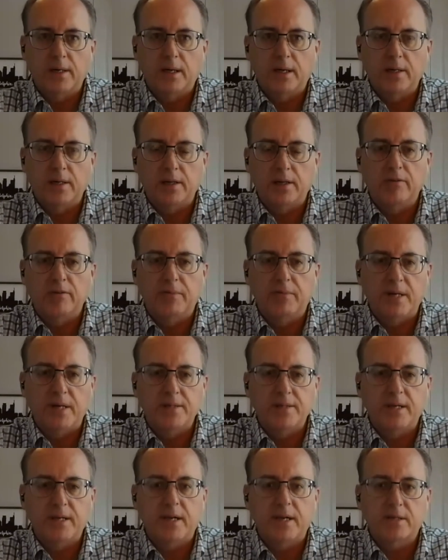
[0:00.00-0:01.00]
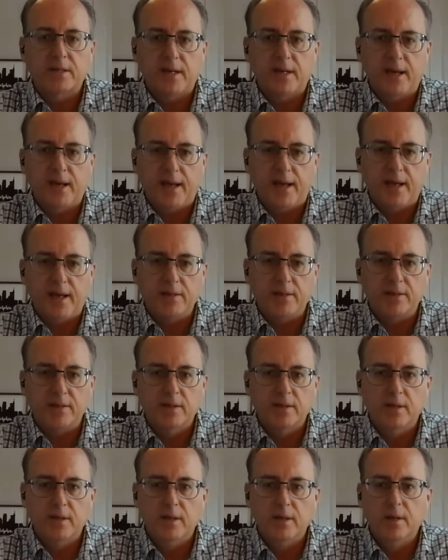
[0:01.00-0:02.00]
love my task at hand,
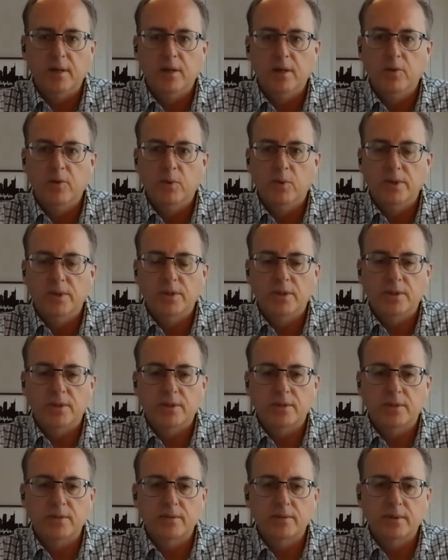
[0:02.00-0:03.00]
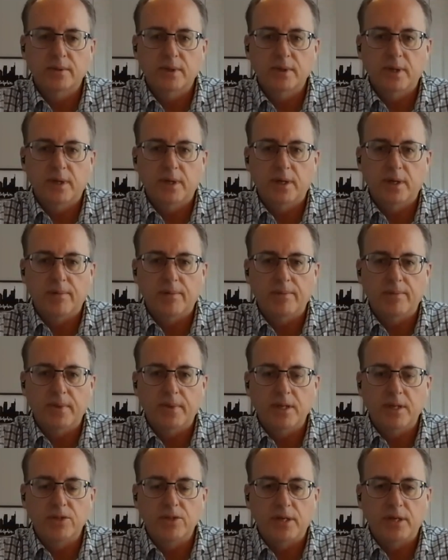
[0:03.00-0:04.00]
which is
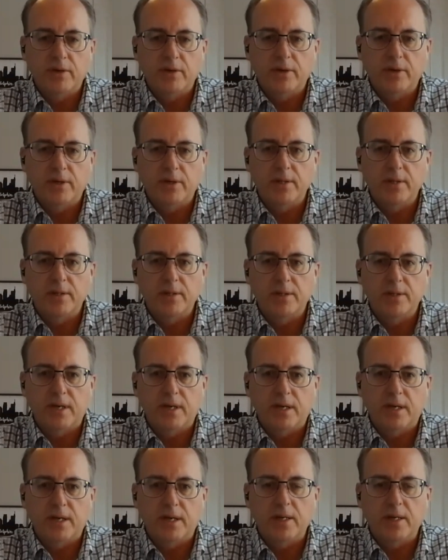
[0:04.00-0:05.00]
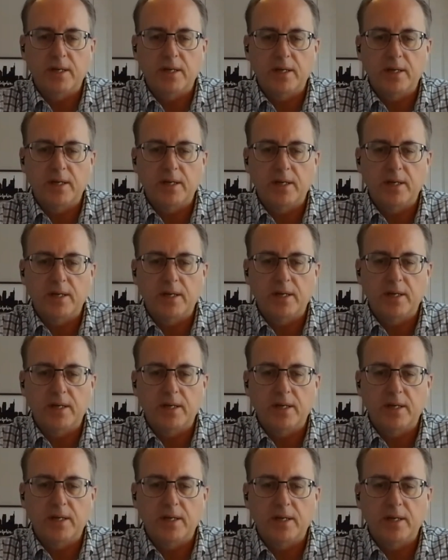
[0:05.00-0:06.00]
engineering and design
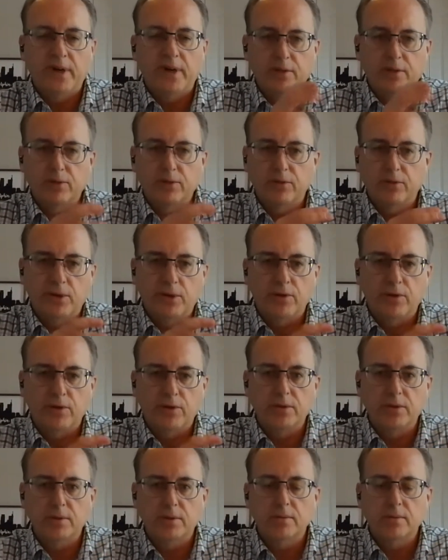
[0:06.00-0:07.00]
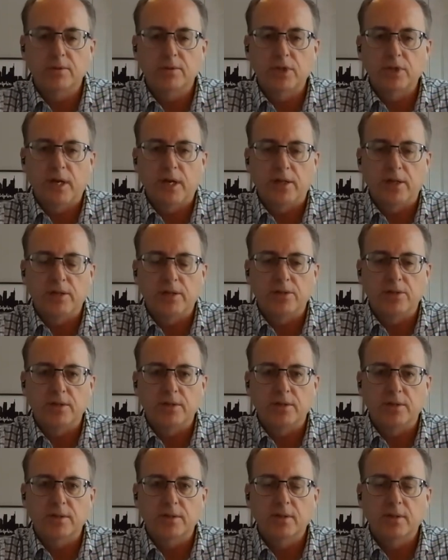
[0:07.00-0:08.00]
and fighting through those
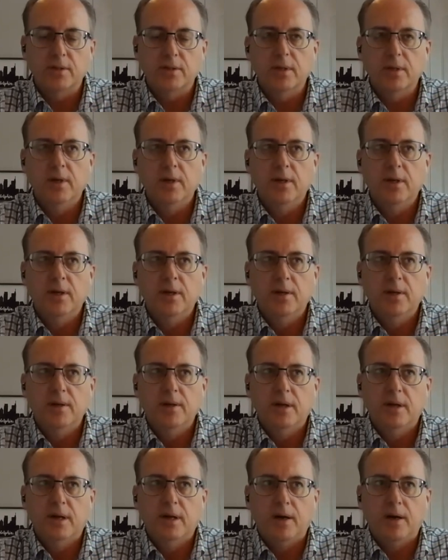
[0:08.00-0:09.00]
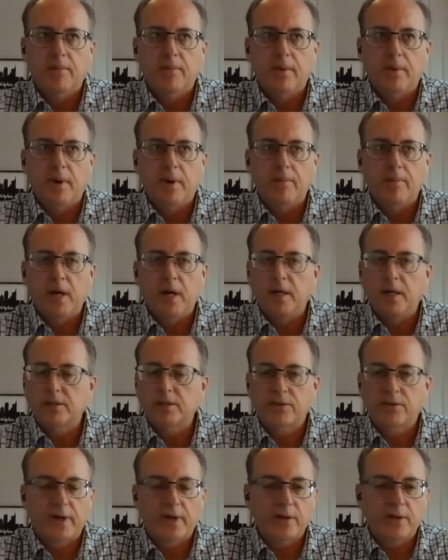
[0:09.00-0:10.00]
challenges. I'm
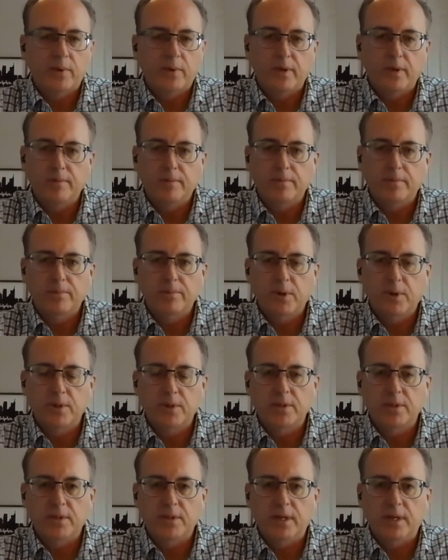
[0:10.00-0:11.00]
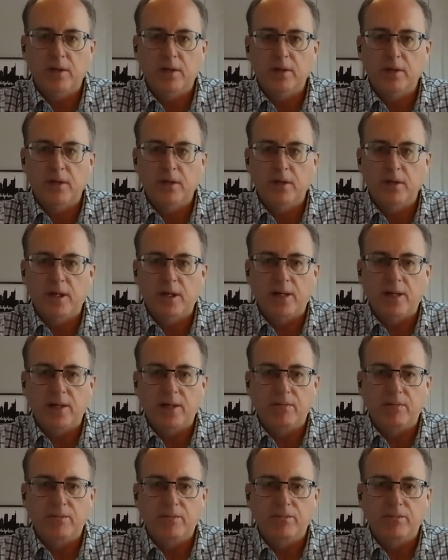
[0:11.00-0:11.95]
not great with personnel and